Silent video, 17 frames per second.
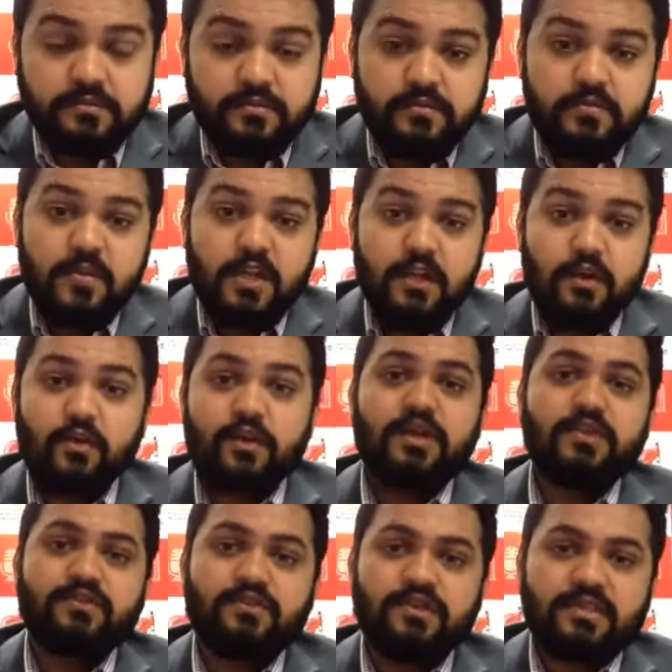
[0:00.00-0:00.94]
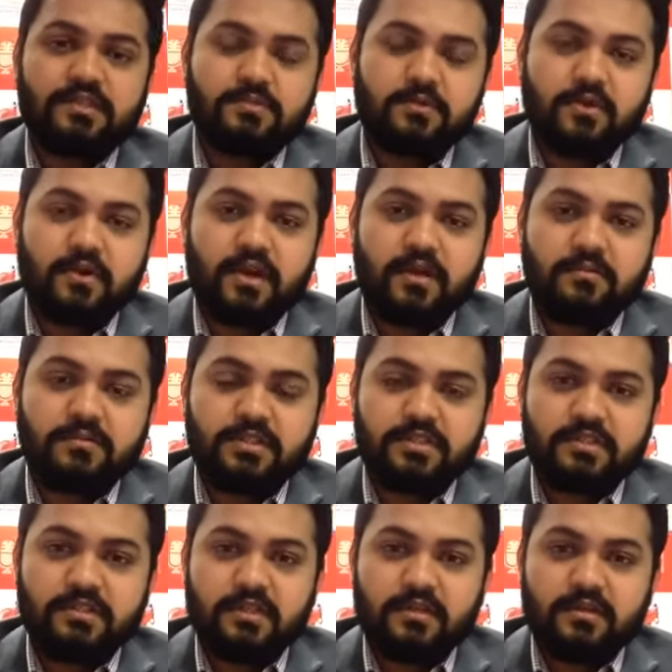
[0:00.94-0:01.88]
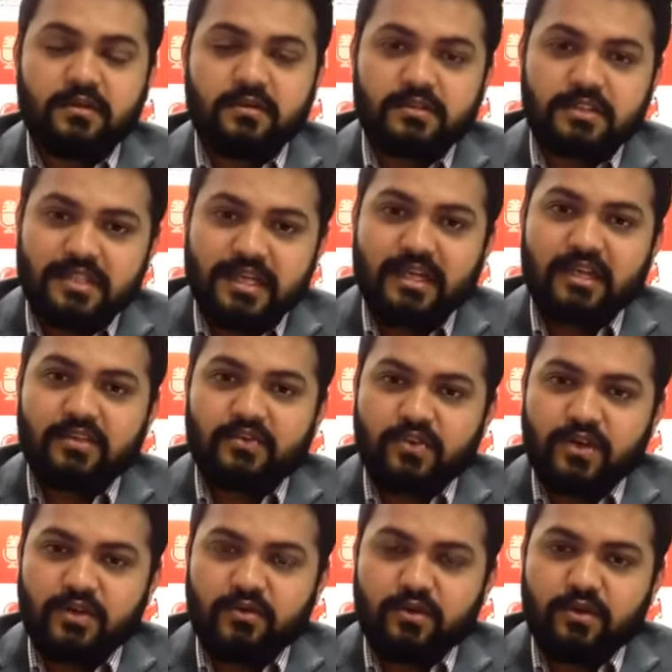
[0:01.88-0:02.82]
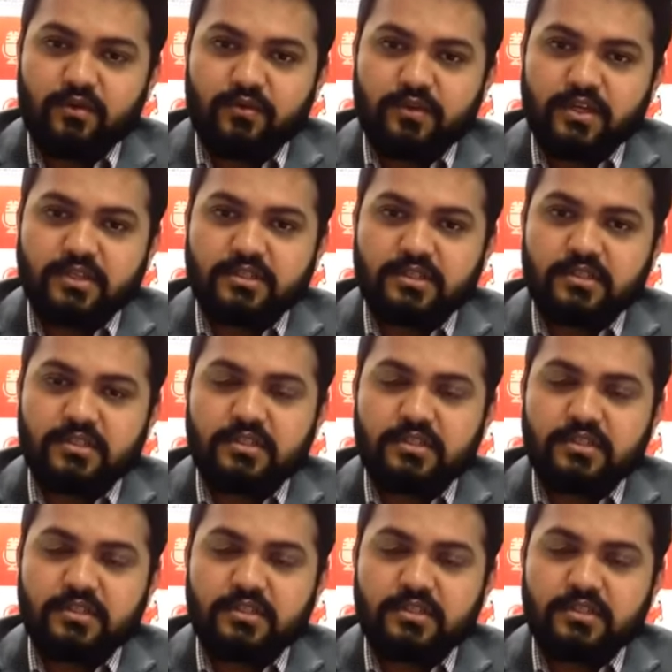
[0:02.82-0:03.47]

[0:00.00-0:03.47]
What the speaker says: look into these programs, studying trade qualifications.